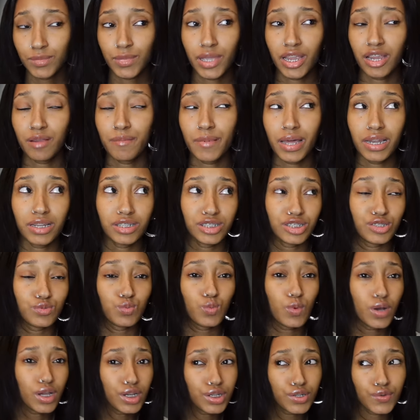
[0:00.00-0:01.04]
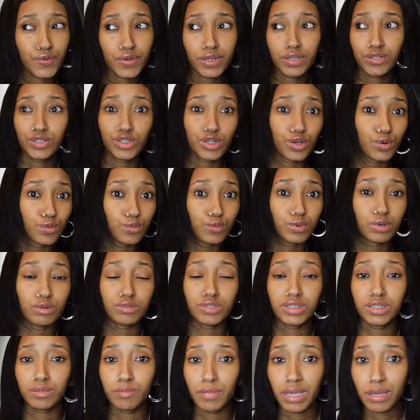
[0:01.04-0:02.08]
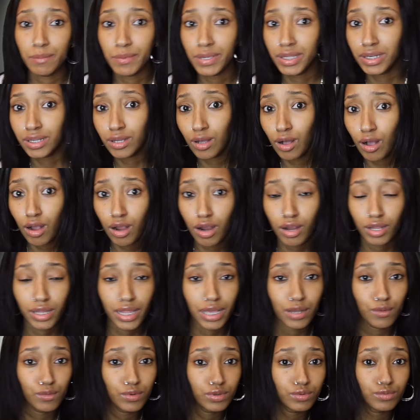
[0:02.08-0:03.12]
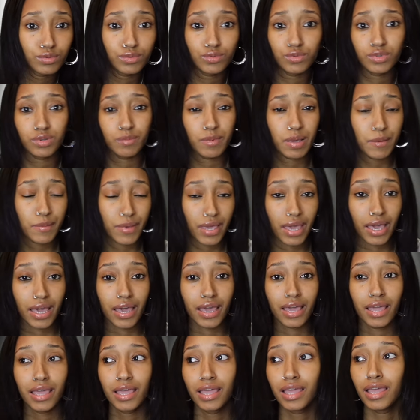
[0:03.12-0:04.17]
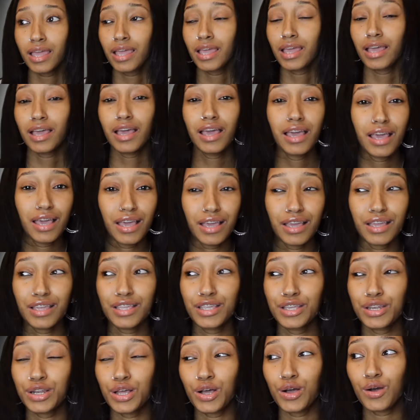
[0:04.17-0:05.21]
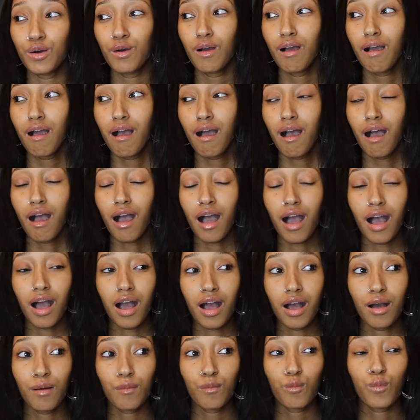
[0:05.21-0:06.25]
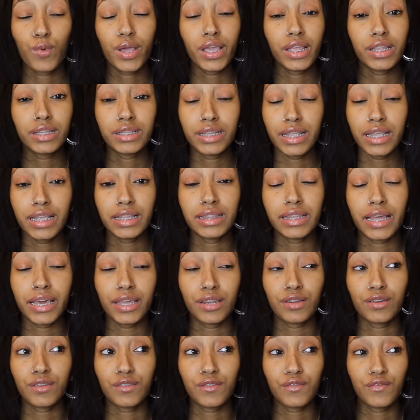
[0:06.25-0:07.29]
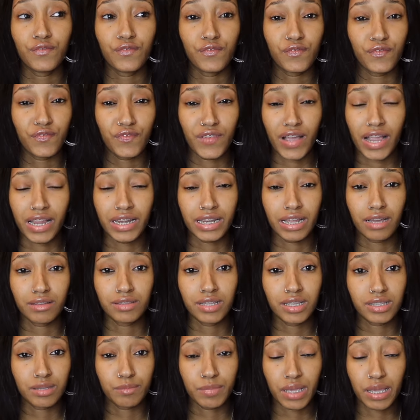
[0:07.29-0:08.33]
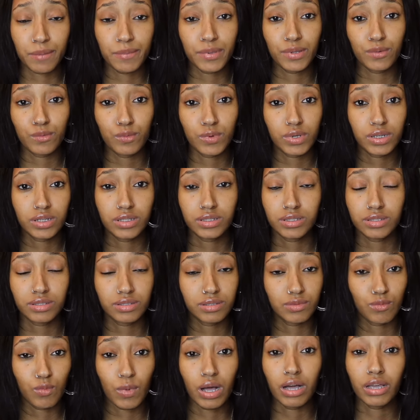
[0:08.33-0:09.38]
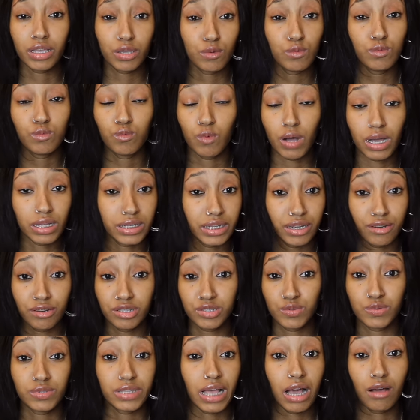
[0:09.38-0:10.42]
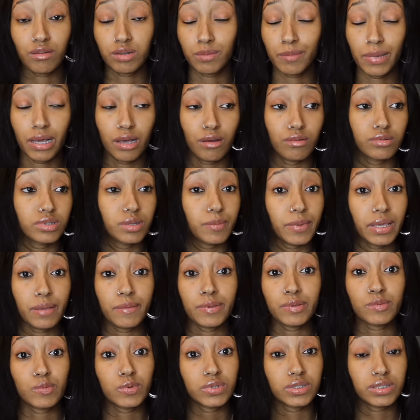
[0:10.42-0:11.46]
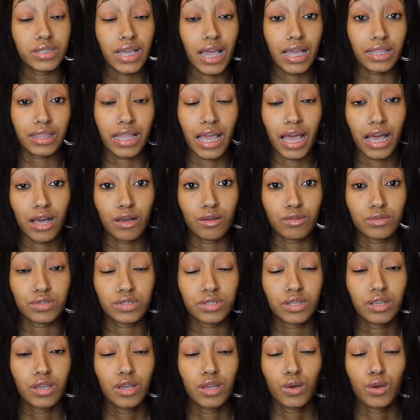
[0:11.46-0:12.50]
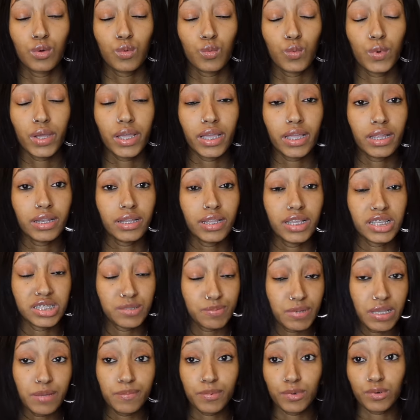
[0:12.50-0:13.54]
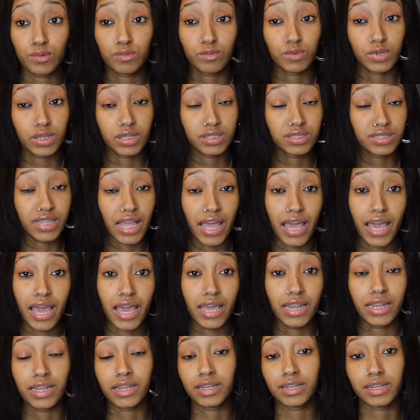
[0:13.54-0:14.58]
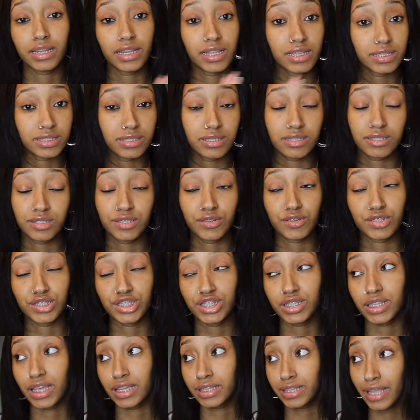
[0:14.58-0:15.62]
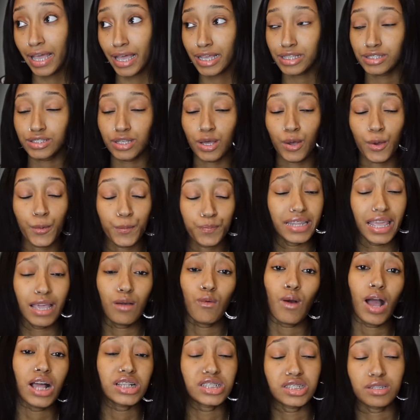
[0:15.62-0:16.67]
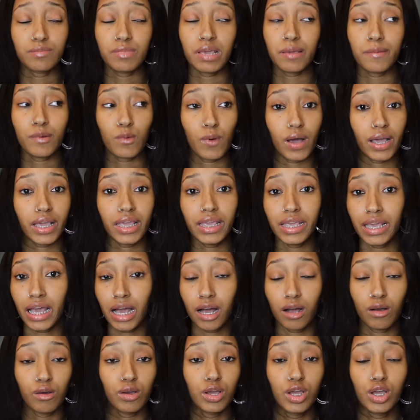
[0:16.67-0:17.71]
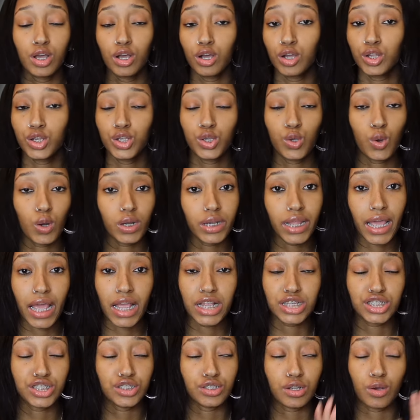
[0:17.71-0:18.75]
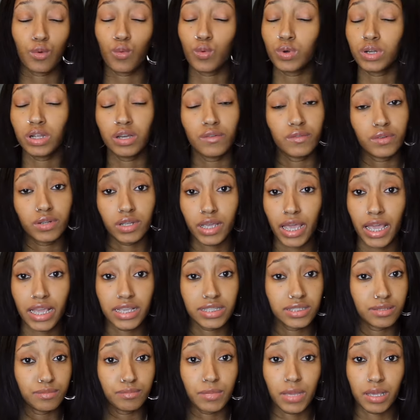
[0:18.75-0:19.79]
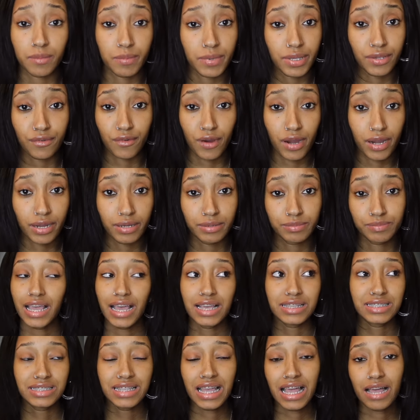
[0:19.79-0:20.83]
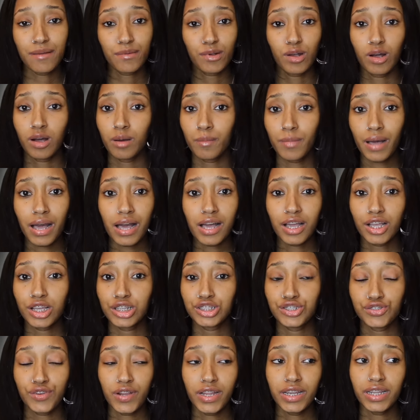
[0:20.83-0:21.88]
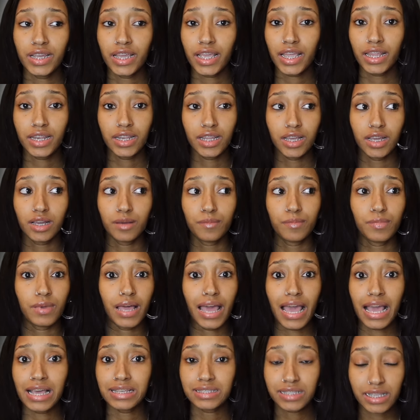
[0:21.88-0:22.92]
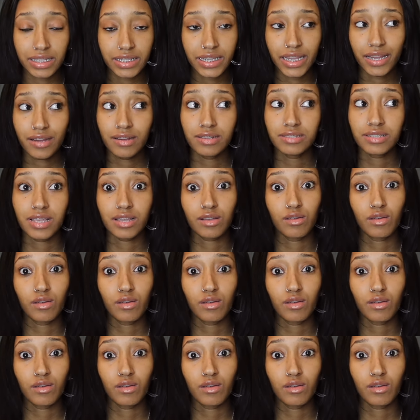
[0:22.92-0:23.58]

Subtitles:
everybody just wondering, you know, we don't see the baby in the car. Like, where the baby at? You know, we did later find out that the baby was, while Darius was out and about, the baby was at the house with his people, with his dad and his sister and shit like that. So they watching the baby while he out DoorDashing or whatever the case may be, right? As time going by, Katrina end up asking Darius, like,